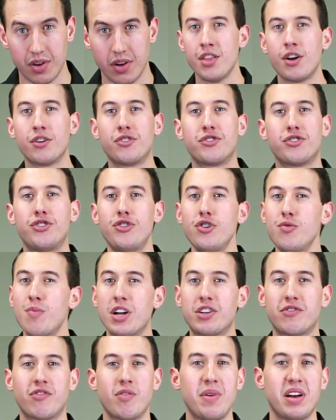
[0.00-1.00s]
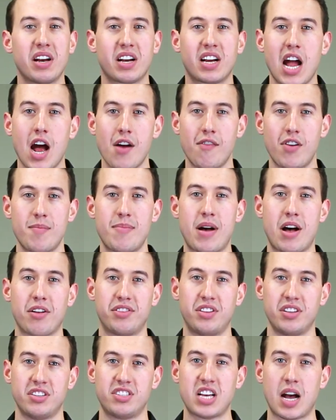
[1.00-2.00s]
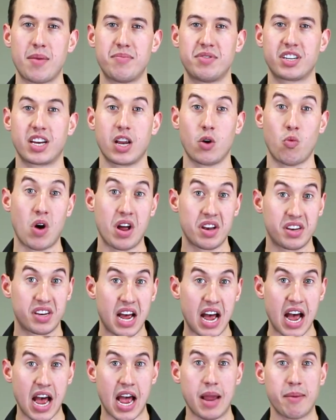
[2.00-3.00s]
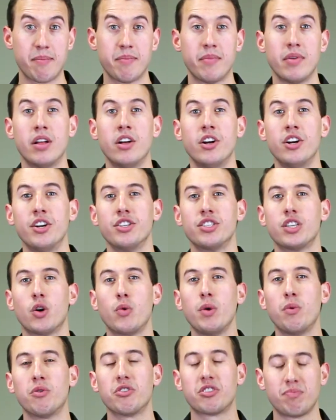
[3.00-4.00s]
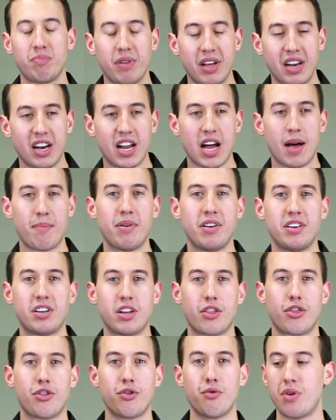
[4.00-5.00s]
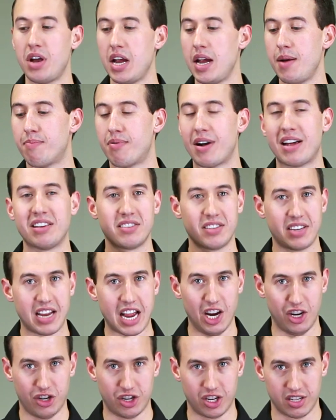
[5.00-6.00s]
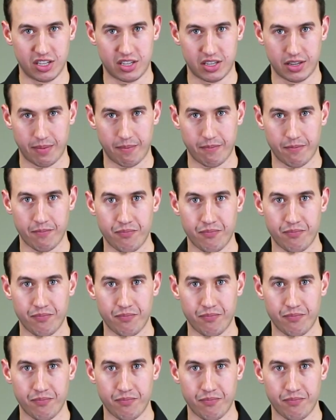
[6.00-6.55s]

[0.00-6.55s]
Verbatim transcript: There's too much for me to cover about this subject at one time, so we will split it up into three presentations.